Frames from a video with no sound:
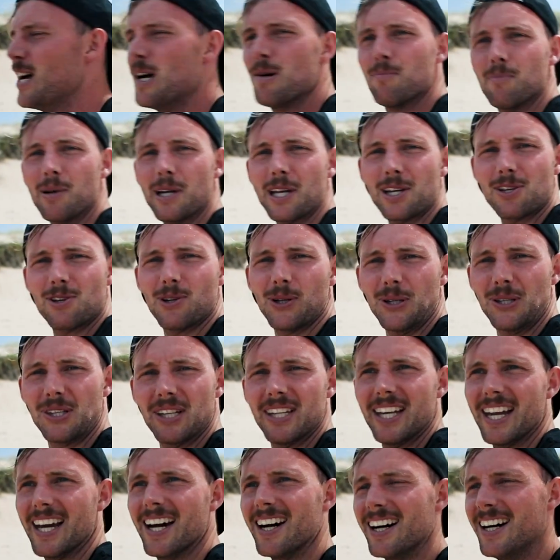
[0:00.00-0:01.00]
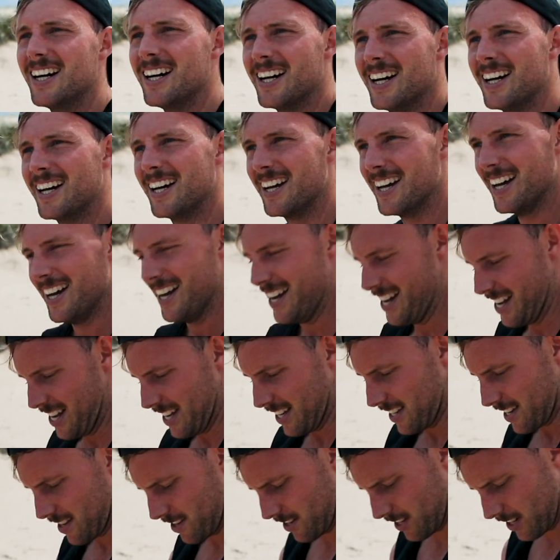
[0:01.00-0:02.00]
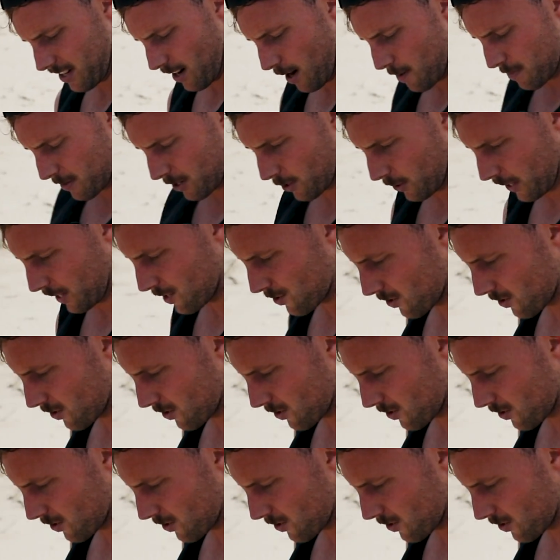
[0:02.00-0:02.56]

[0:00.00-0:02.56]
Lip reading: Pretty exhausted now. So just grab a quick